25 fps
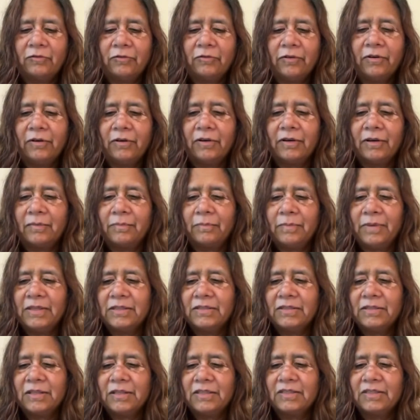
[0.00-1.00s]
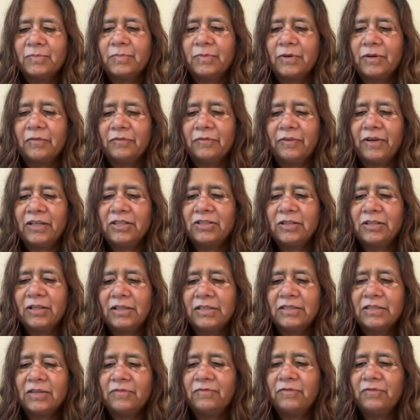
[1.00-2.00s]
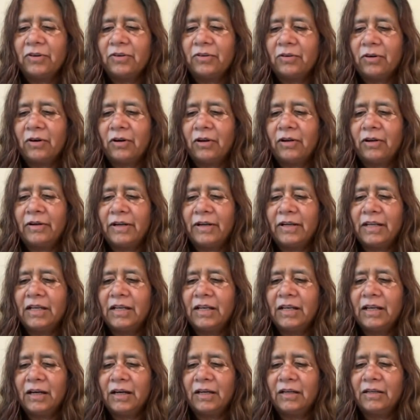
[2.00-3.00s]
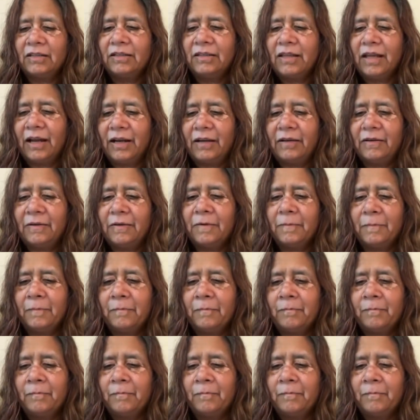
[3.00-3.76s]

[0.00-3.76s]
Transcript: for business professionals, if you're already learned that,